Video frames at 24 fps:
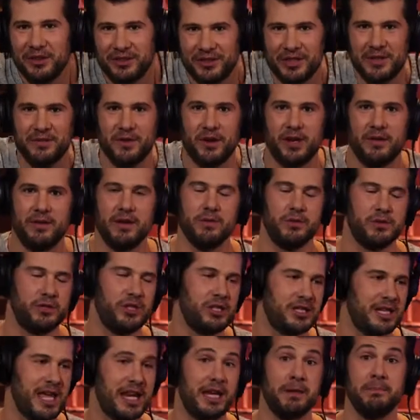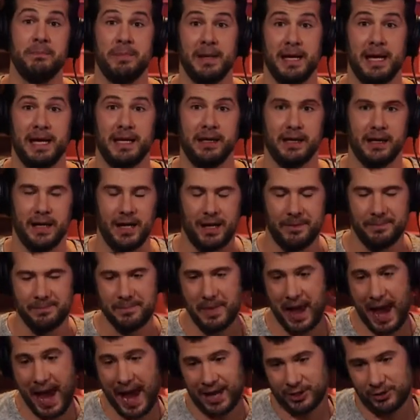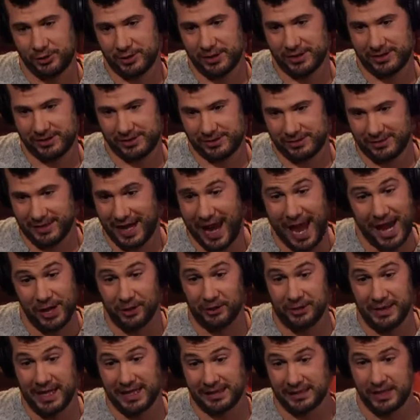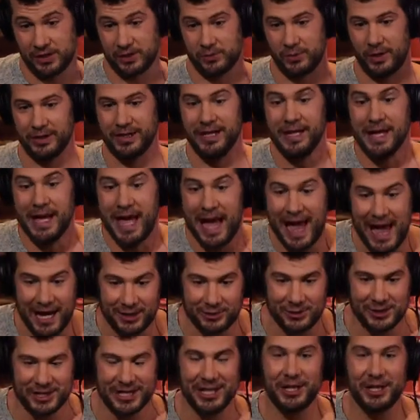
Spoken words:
you've heard of it, it was just getting big. Actress, I don't like this one. Actress